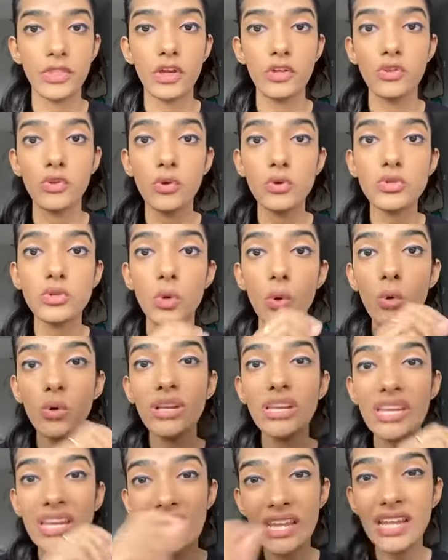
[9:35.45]
those who
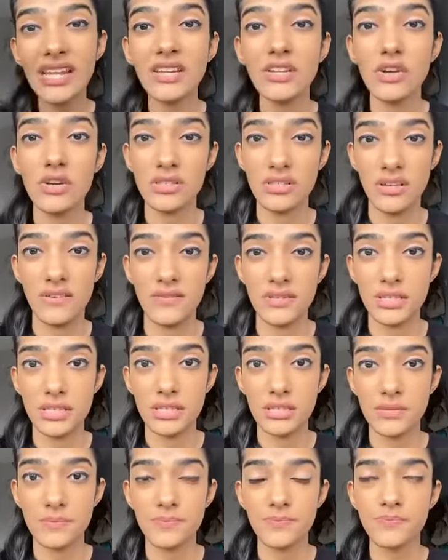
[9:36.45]
need your
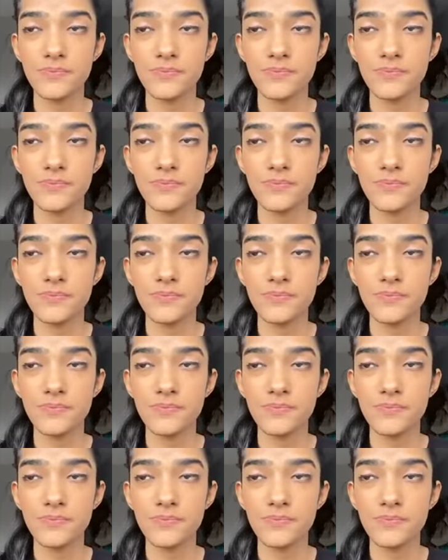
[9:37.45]
services.